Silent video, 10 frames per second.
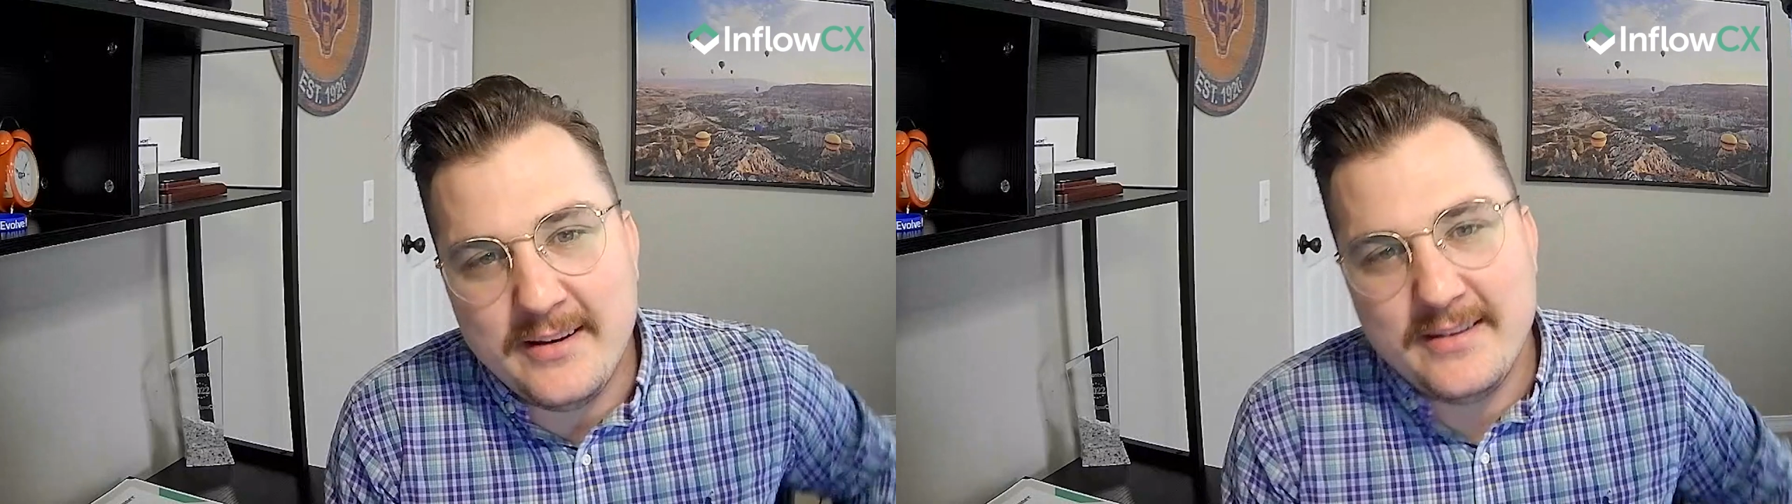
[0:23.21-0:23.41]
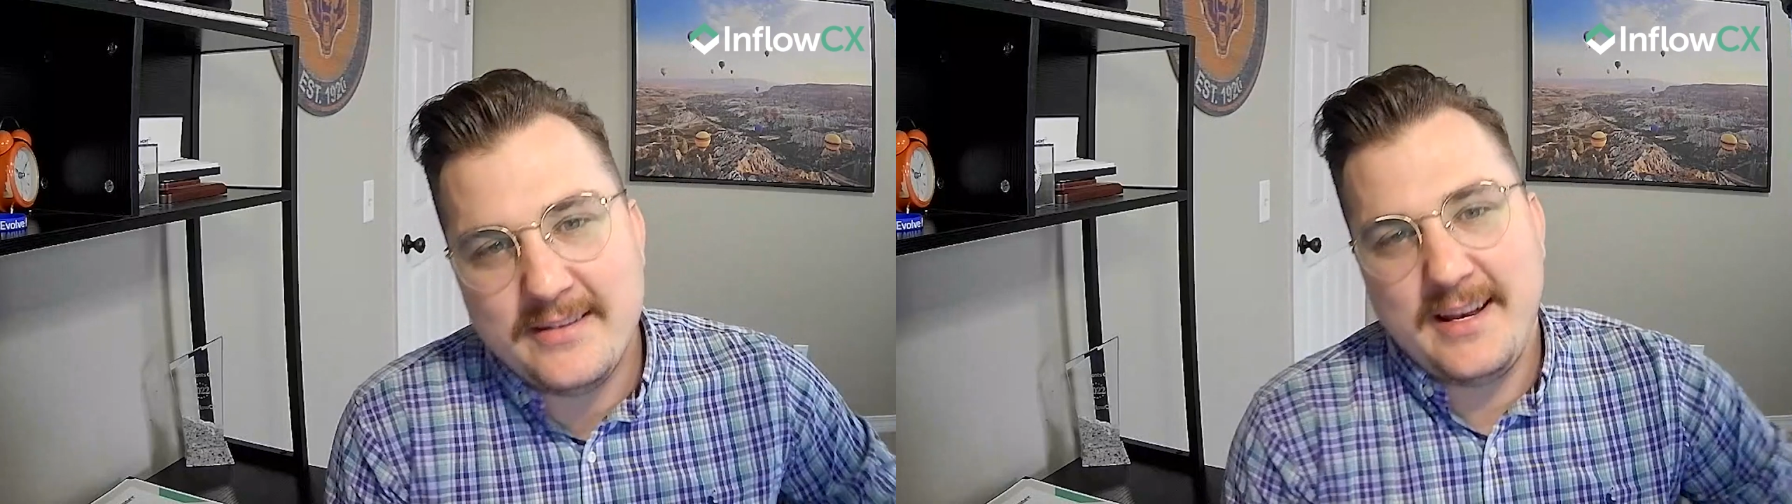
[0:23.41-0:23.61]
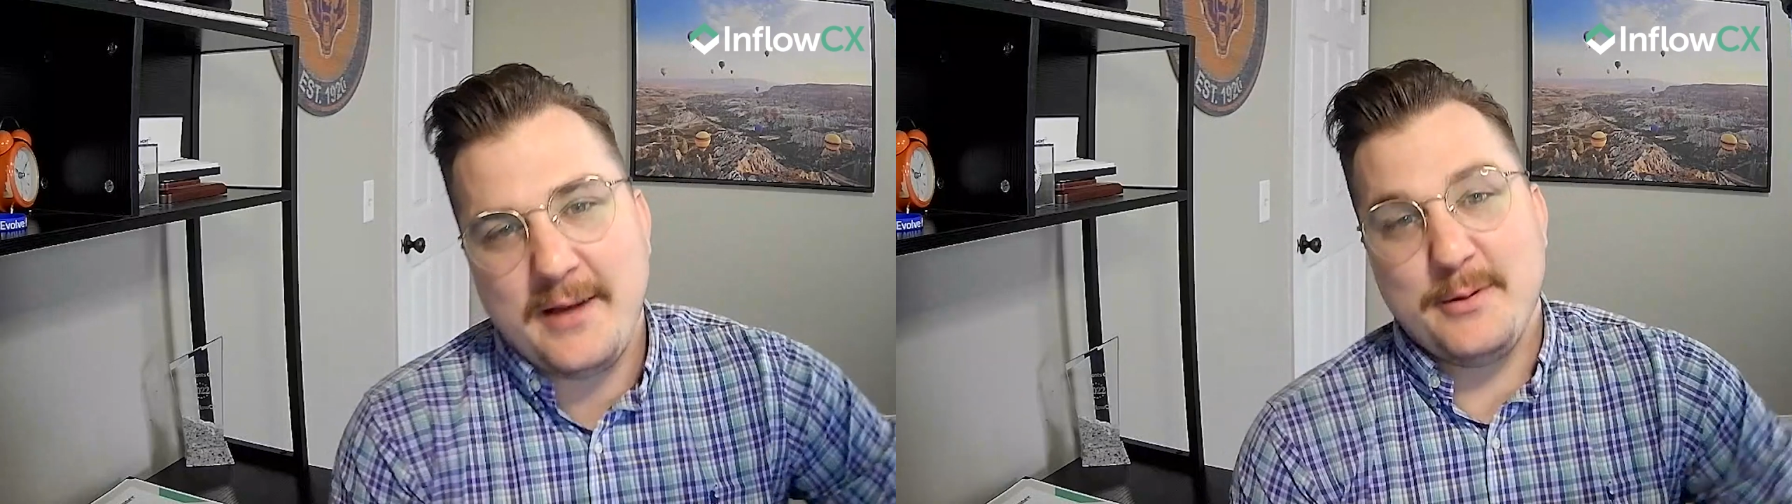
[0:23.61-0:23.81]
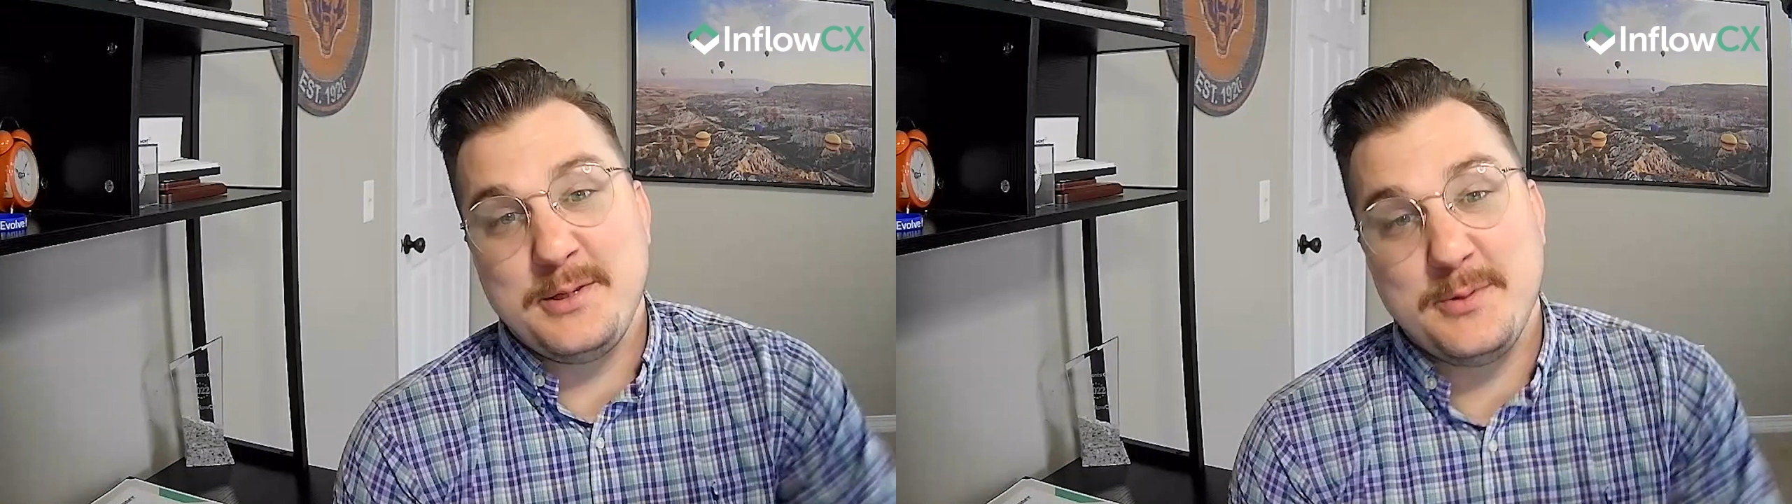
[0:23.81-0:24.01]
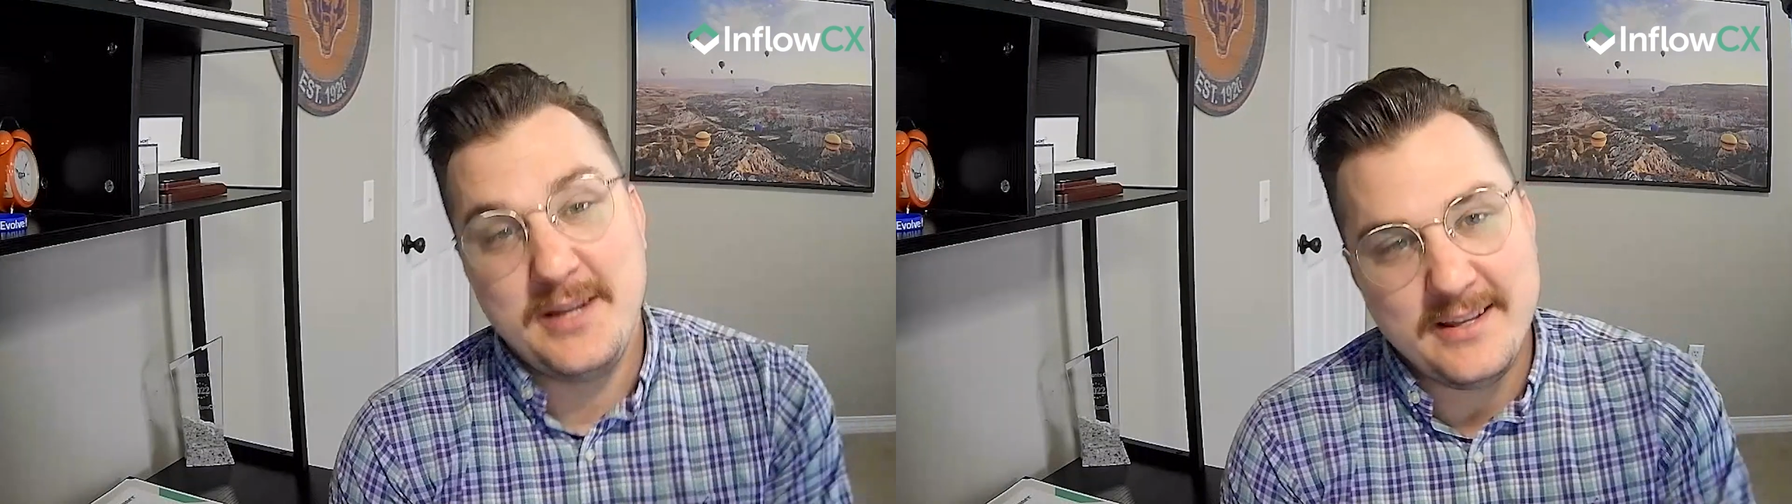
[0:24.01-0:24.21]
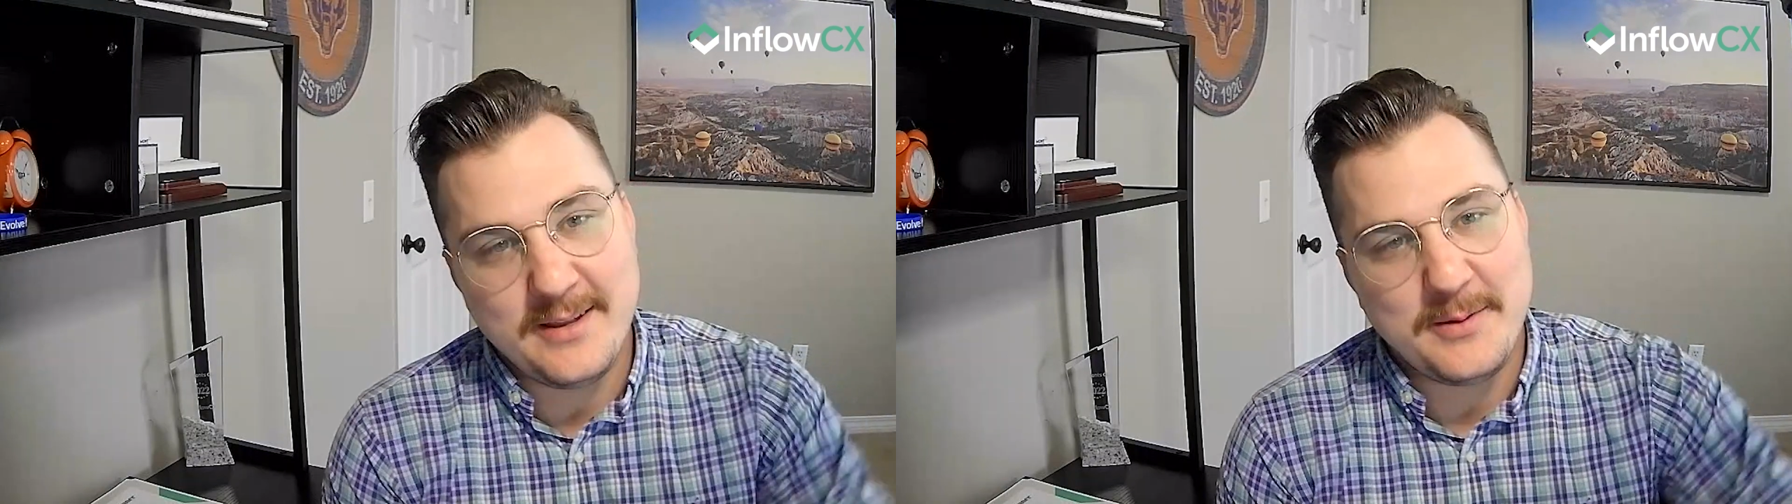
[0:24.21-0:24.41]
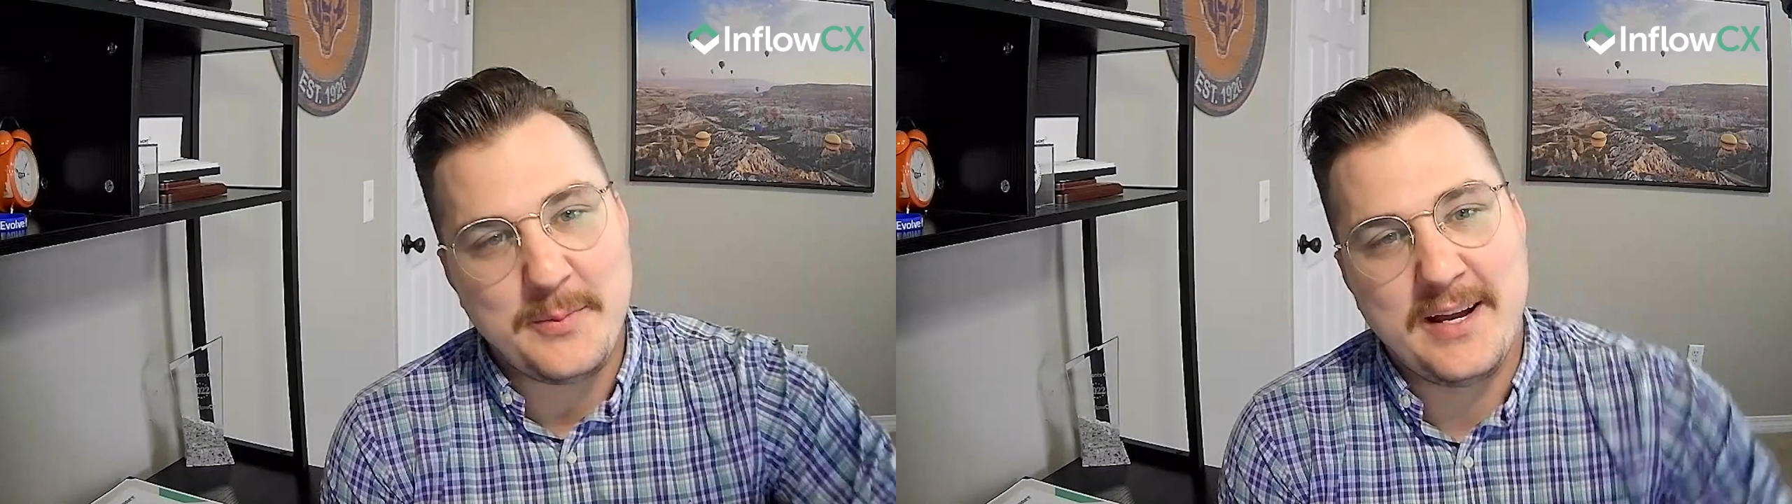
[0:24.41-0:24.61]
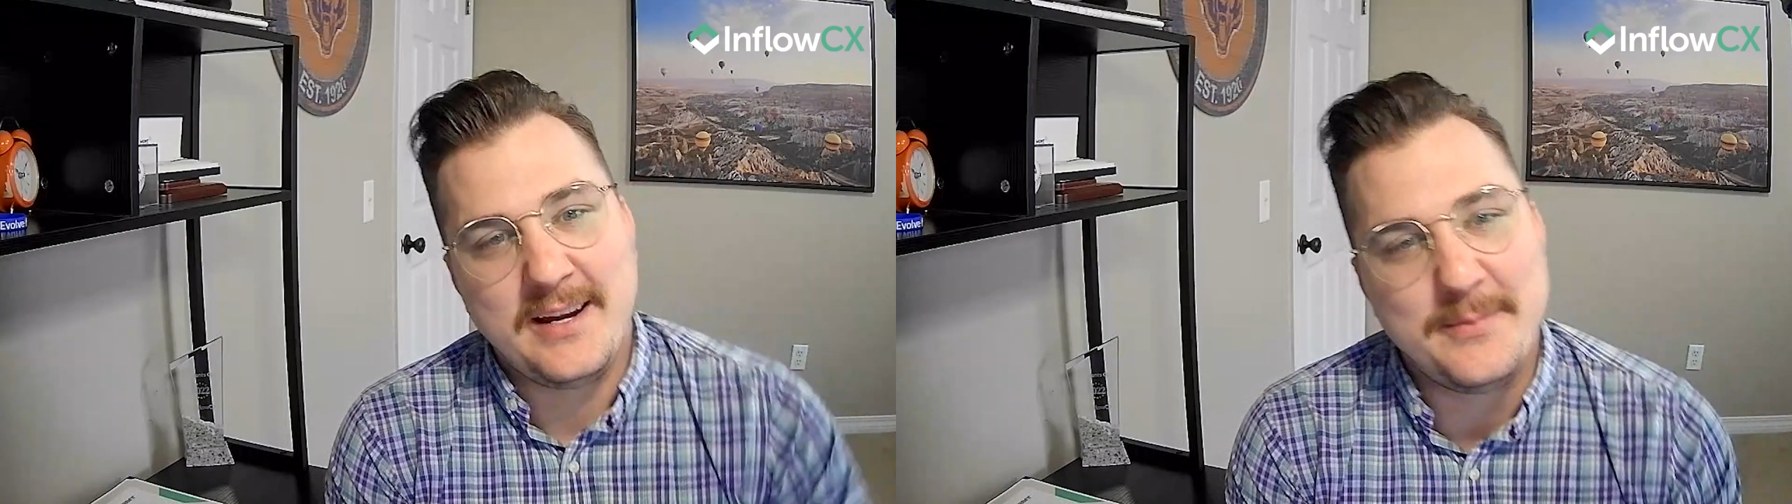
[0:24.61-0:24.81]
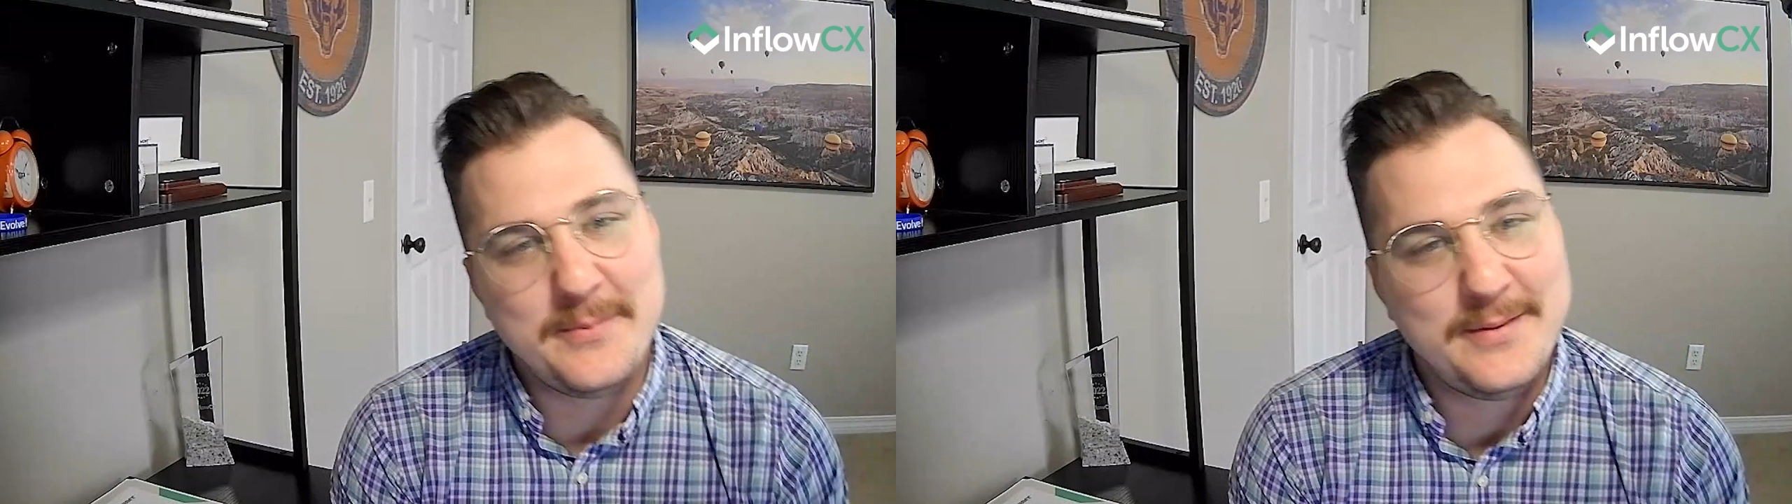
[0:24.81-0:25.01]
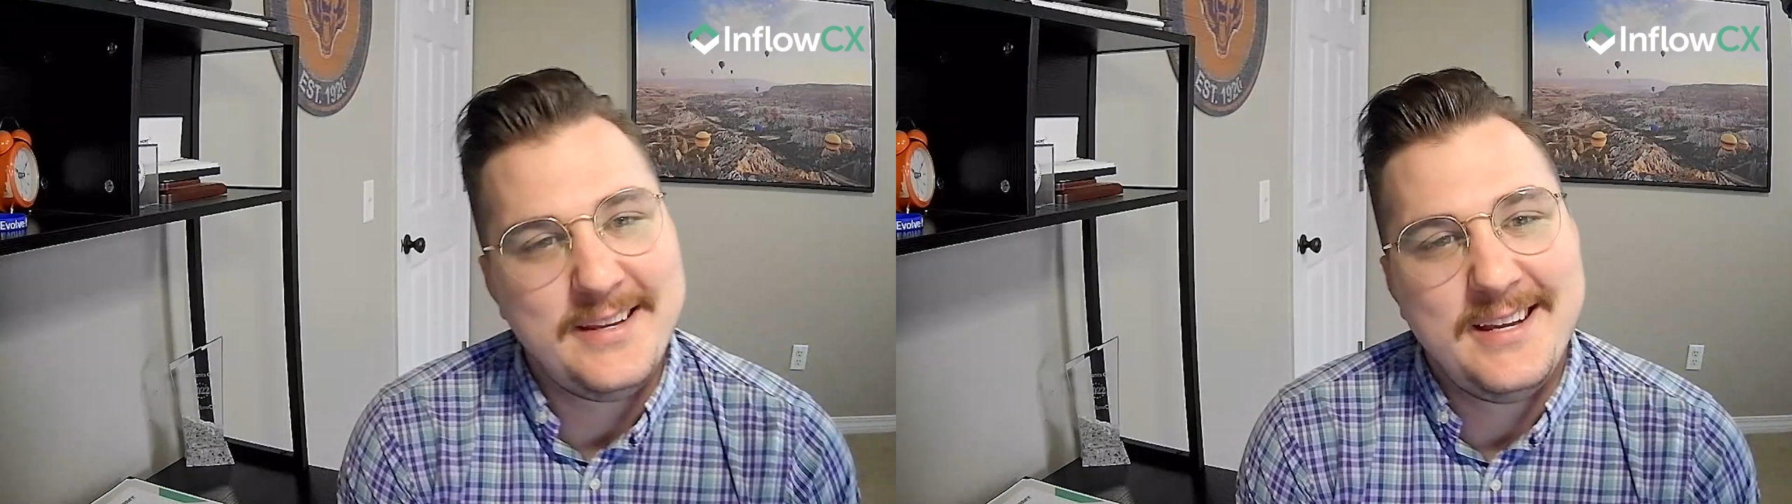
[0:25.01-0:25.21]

and now this week, now that we're back, I'm